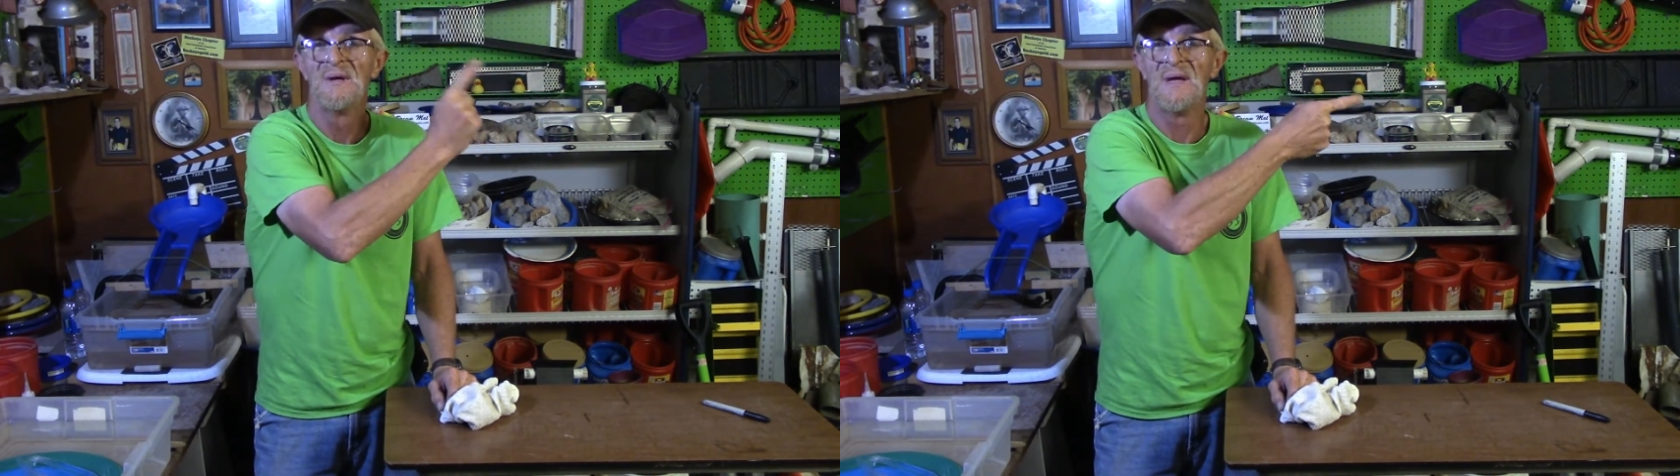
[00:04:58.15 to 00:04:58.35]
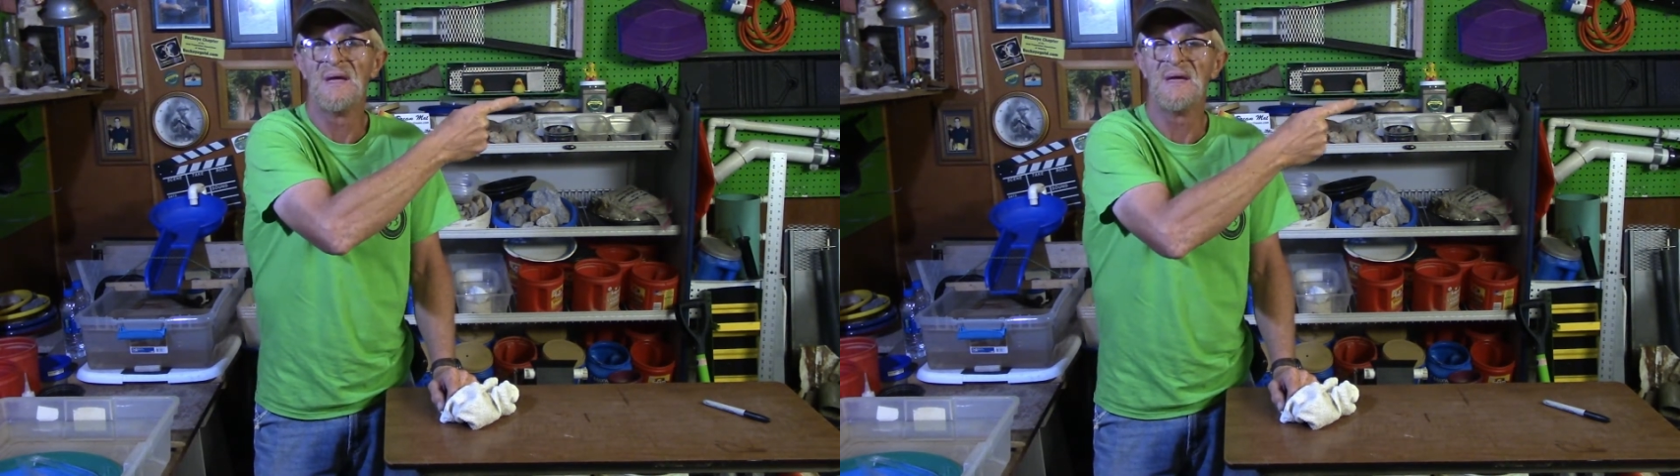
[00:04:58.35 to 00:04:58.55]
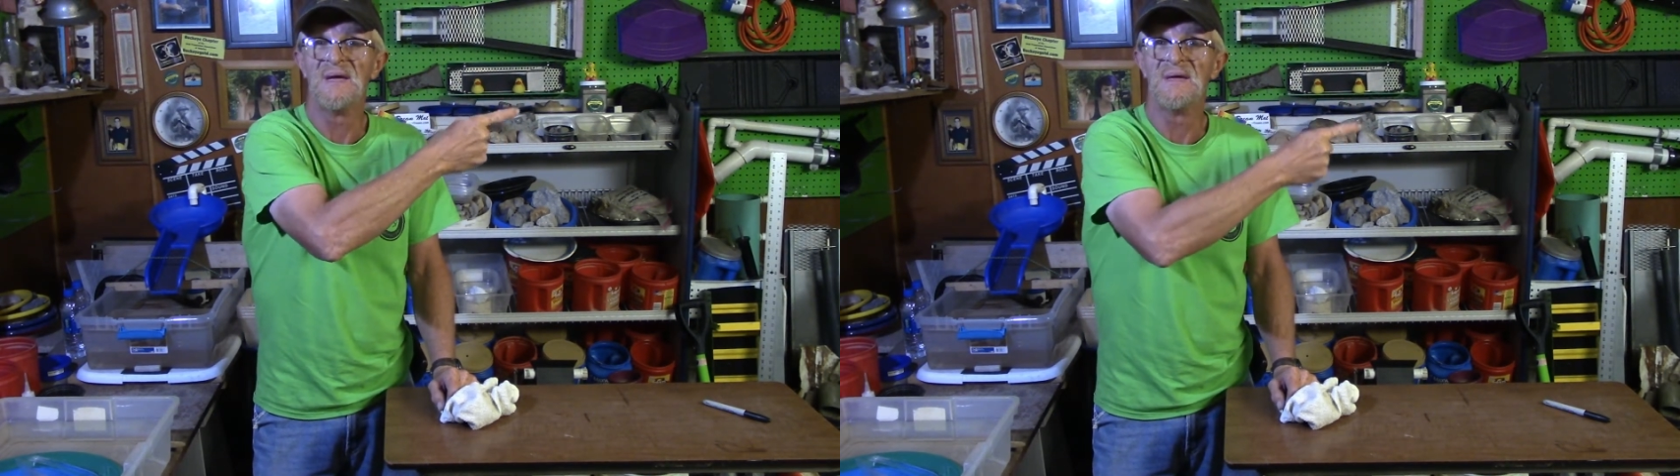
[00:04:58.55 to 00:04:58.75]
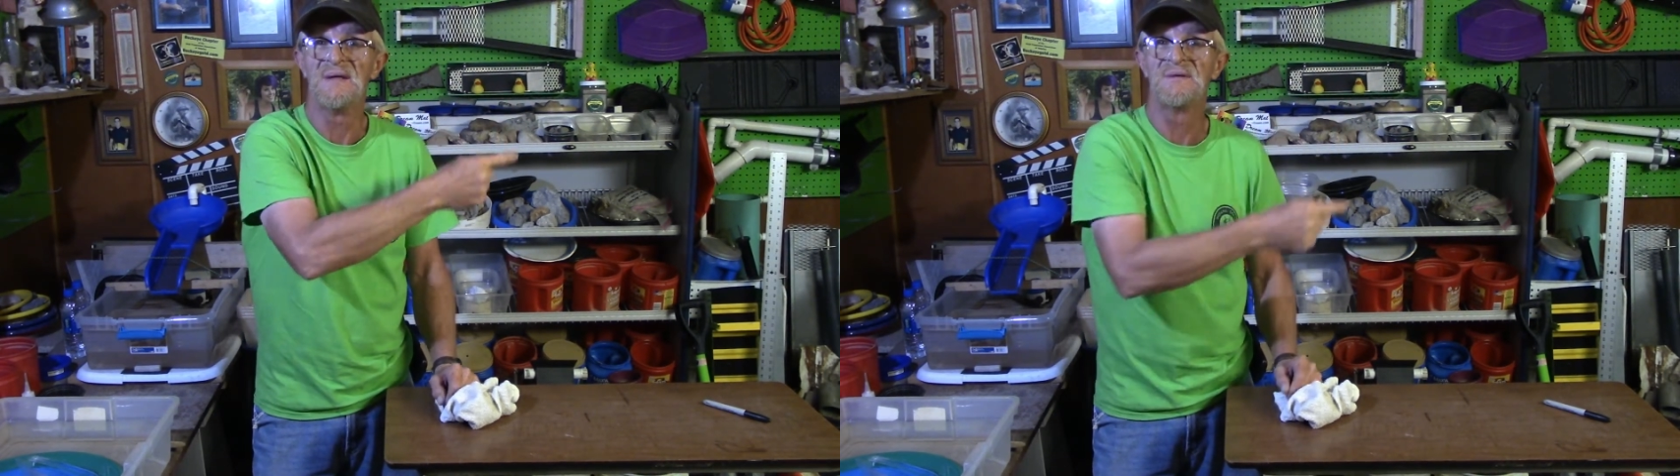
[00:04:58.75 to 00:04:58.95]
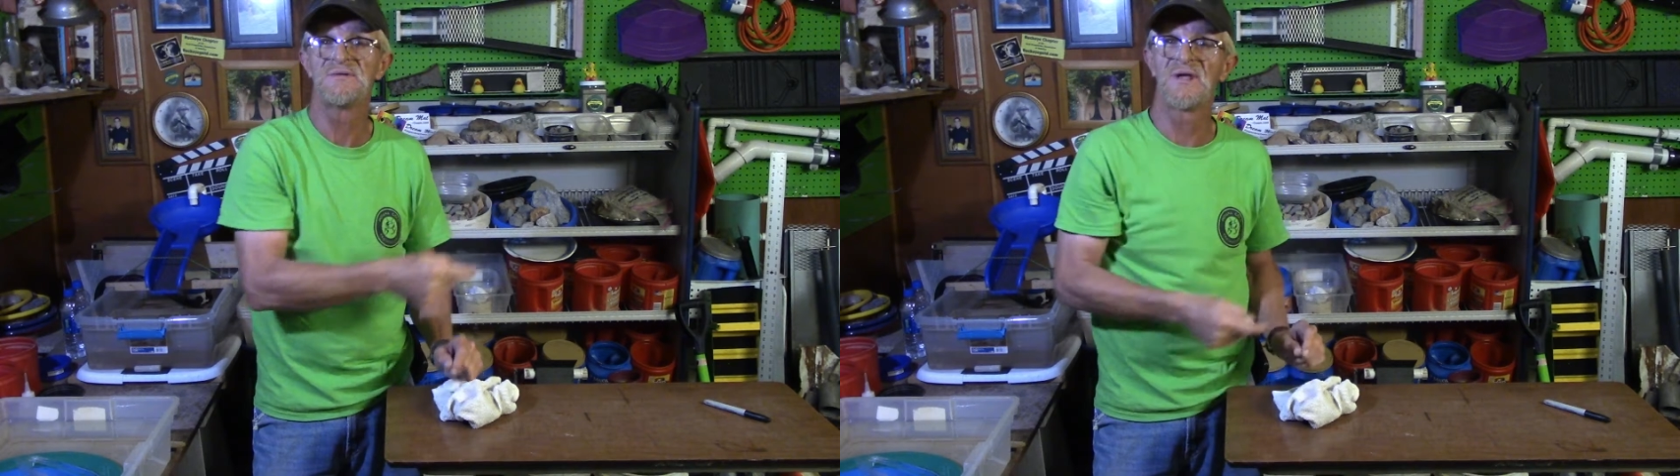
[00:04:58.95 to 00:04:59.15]

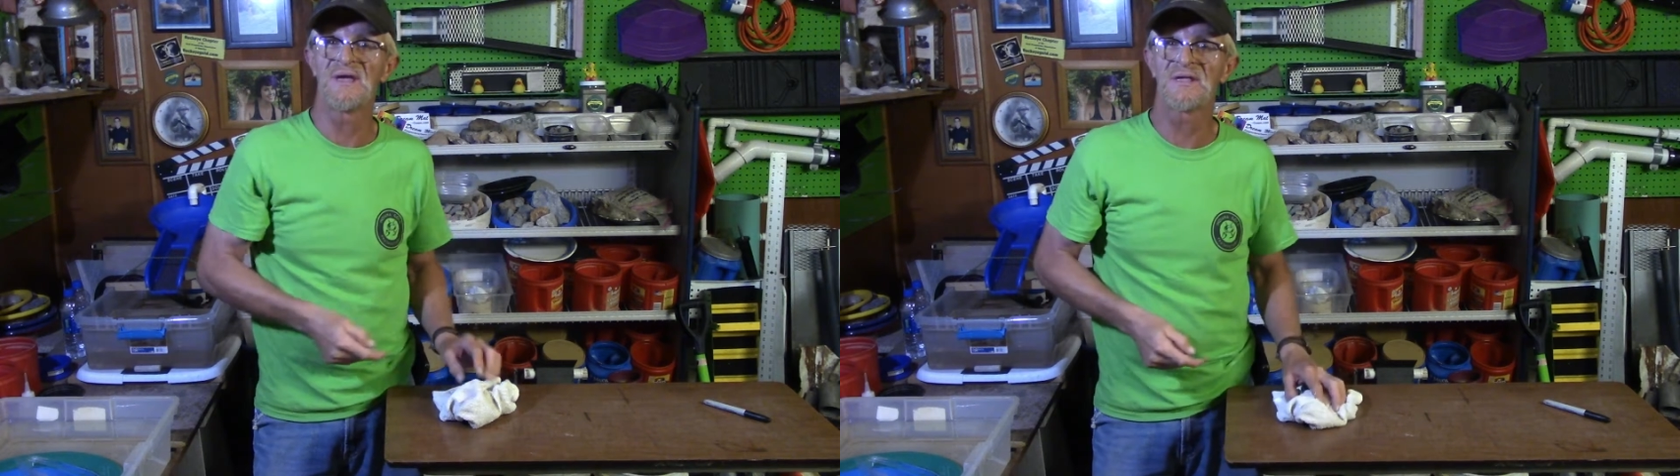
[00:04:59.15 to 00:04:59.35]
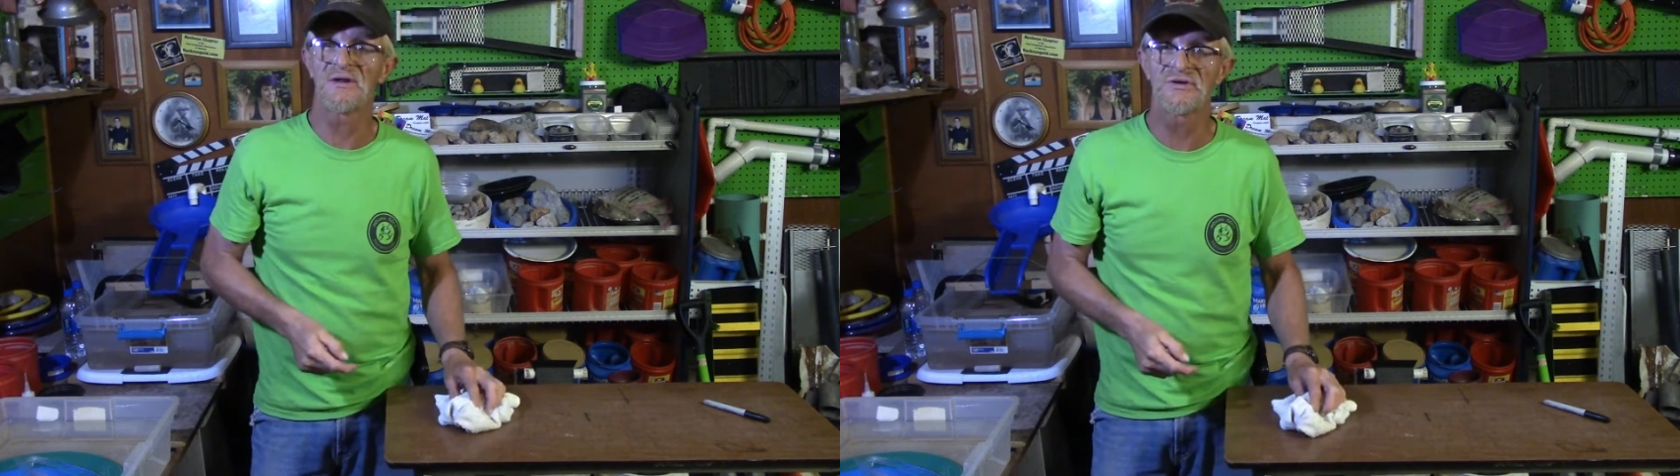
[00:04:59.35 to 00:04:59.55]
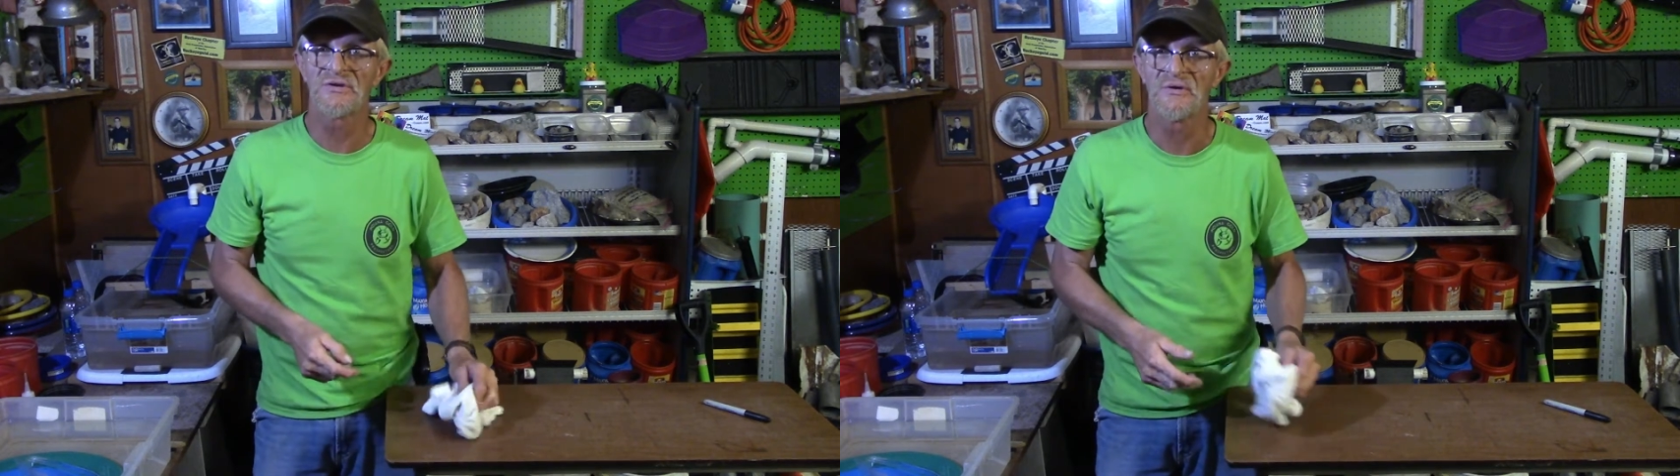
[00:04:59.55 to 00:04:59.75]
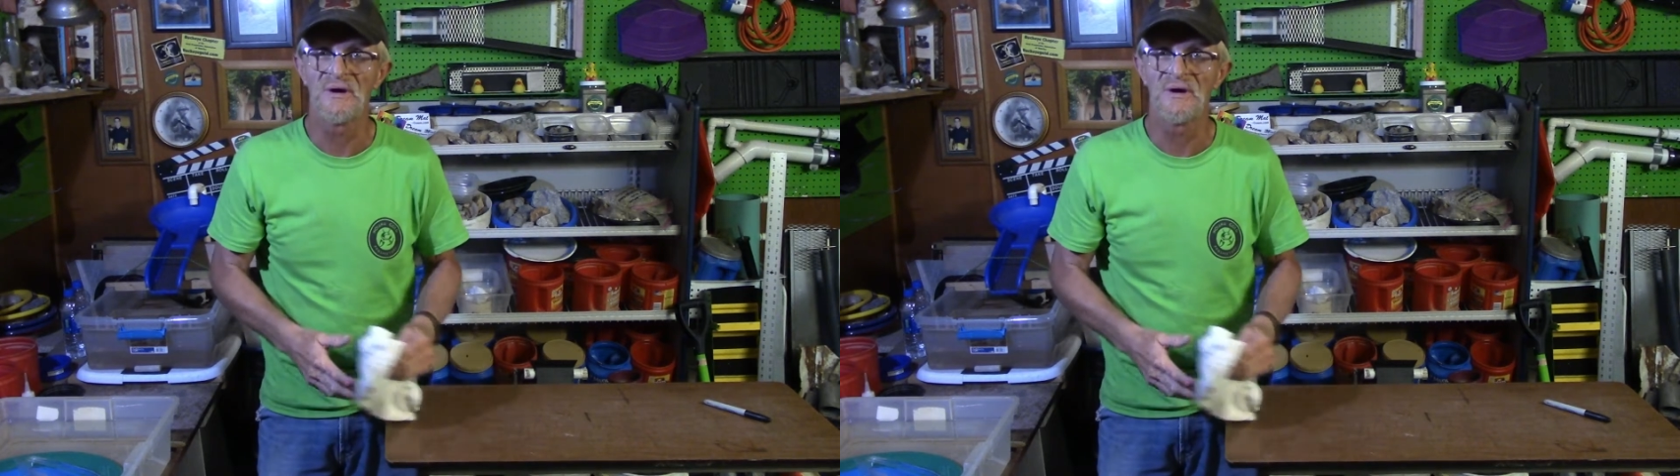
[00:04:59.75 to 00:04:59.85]
and take you to